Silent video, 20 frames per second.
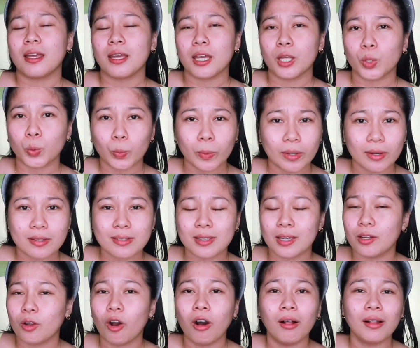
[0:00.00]
it works
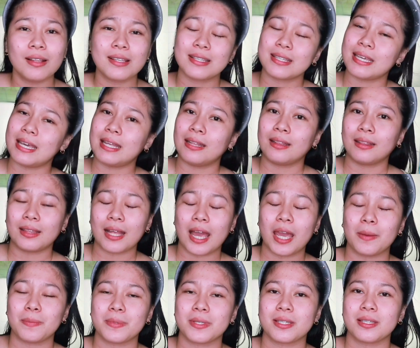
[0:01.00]
in all skin
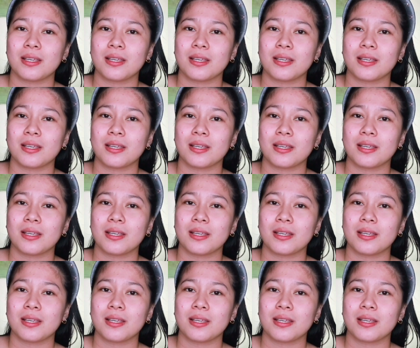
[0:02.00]
types